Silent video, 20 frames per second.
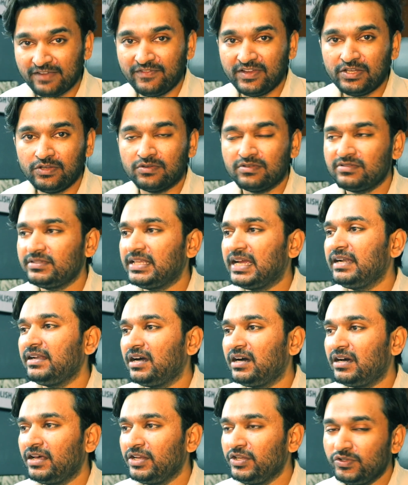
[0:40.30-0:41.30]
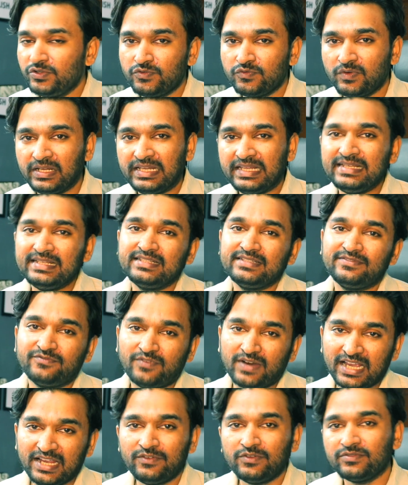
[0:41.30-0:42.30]
videos that are usually
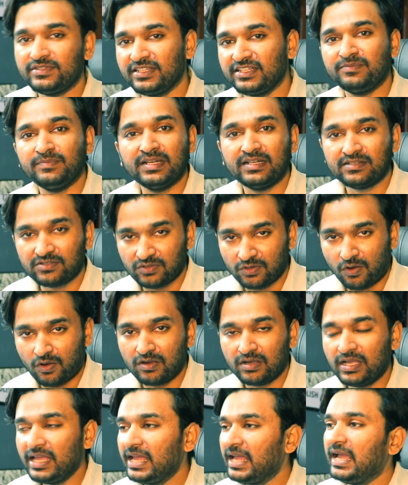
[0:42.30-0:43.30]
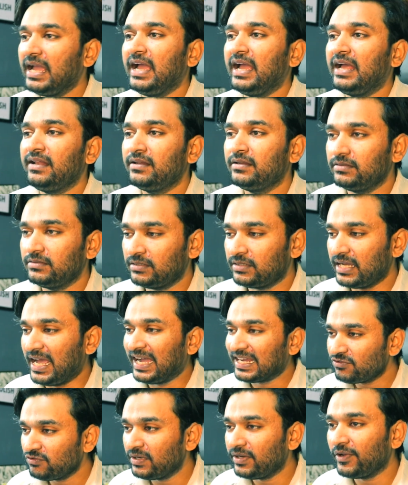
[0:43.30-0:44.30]
5 to 6 minutes long, and the
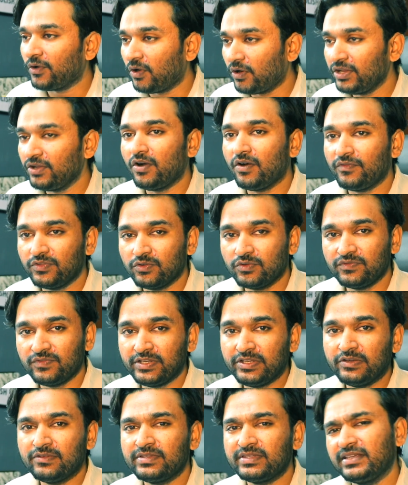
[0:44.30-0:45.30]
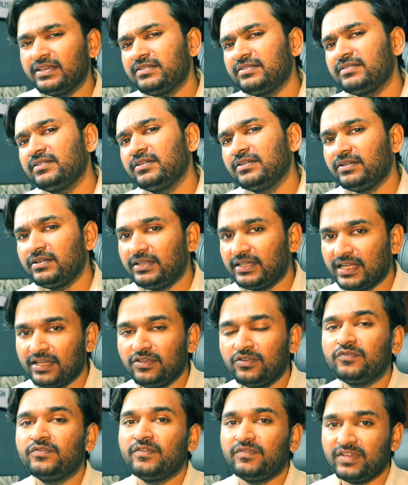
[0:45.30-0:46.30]
actual recording of those videos is 10
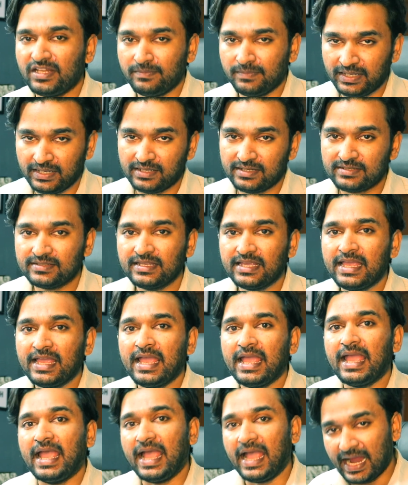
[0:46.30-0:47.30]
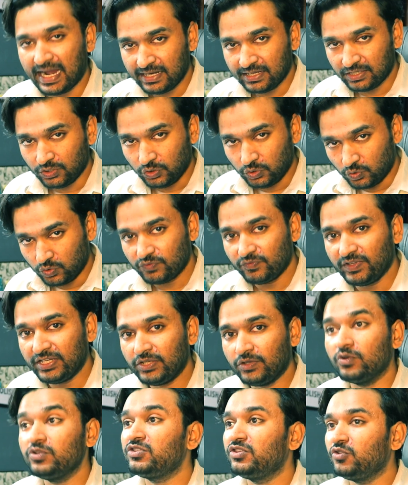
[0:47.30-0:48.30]
to 15 minutes. And those
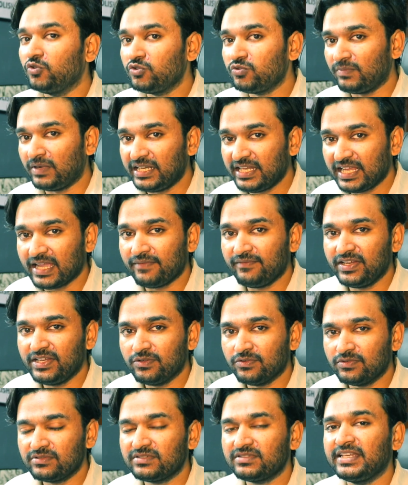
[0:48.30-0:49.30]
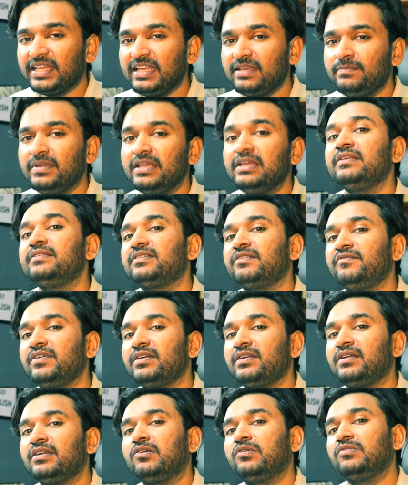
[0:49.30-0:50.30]
videos, those multicam videos take me
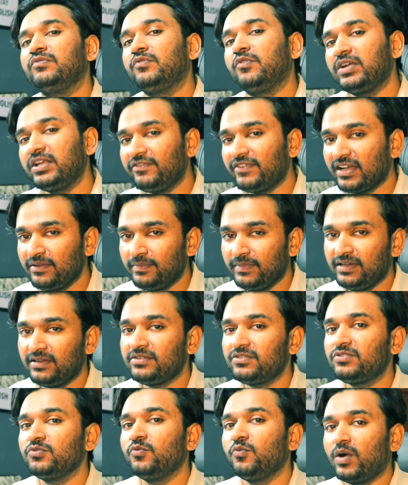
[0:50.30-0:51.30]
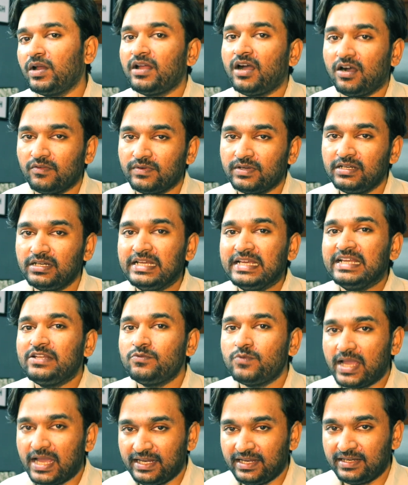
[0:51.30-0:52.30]
somewhere around 45 minutes to 1 hour
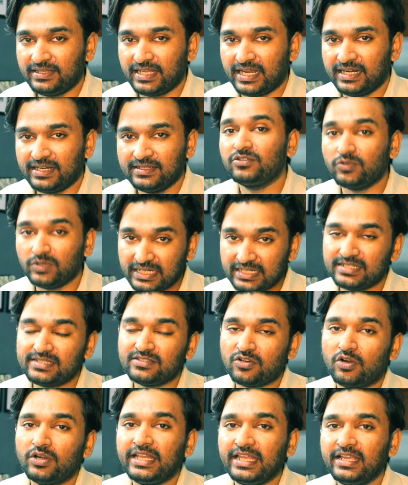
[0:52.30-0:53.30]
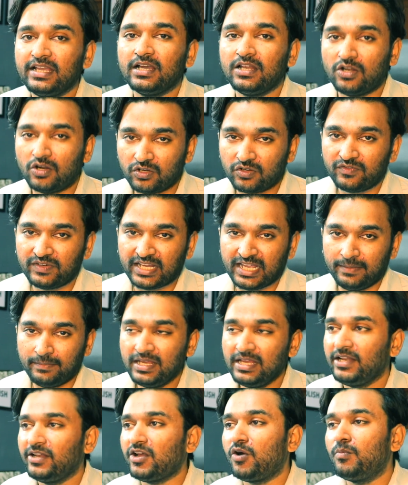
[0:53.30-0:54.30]
to edit that. So it does not take a lot of time.
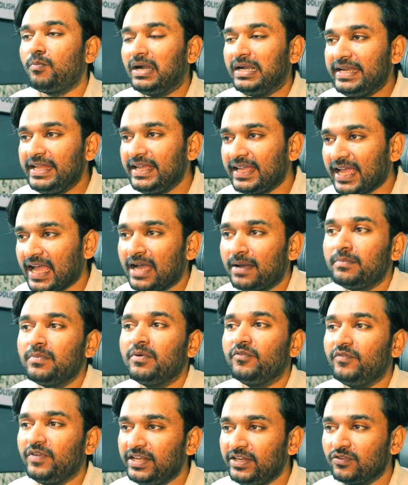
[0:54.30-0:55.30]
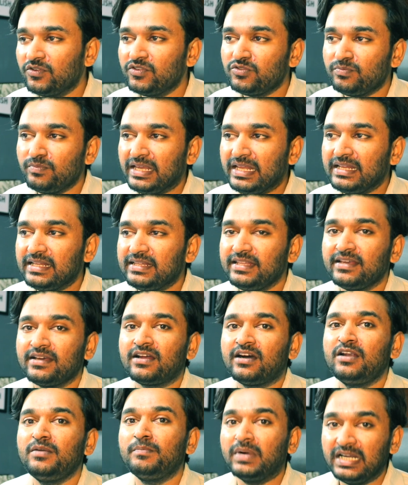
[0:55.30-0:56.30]
Now multicam videos mean there
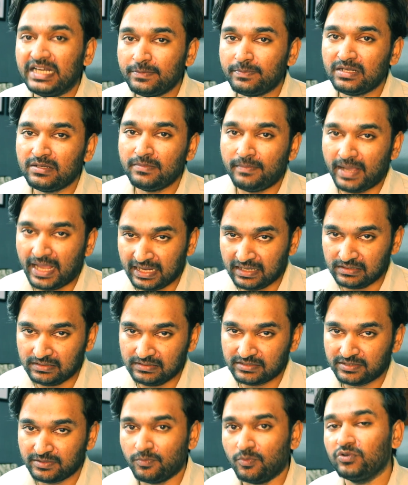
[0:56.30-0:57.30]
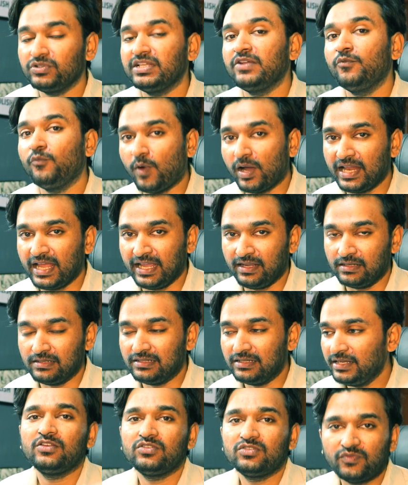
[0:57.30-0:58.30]
are multiple angles, more than one angle.
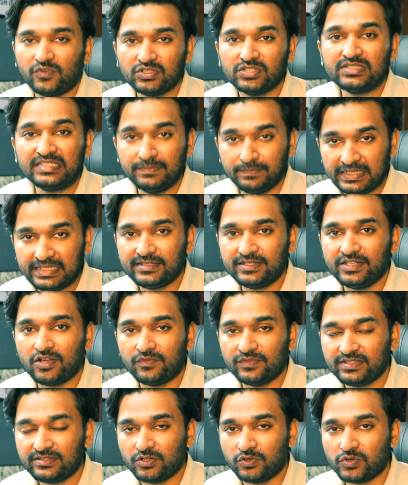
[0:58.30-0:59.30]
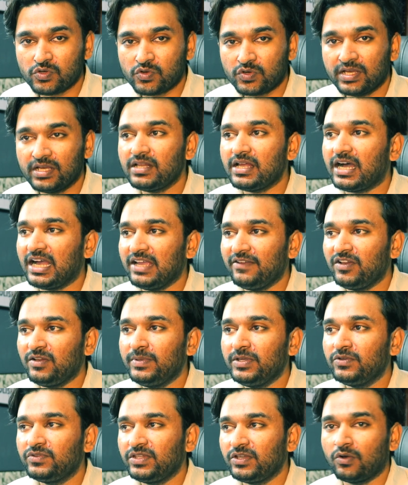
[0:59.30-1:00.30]
So for the simplicity of this tutorial, I will
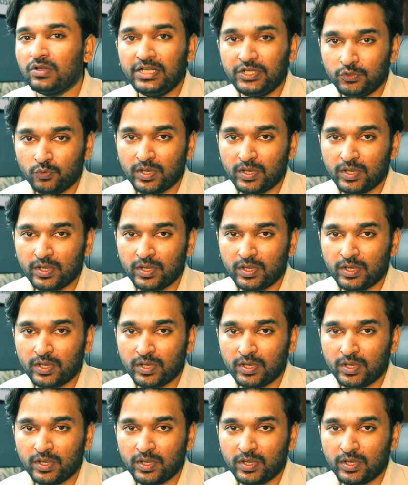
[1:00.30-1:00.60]
be using only two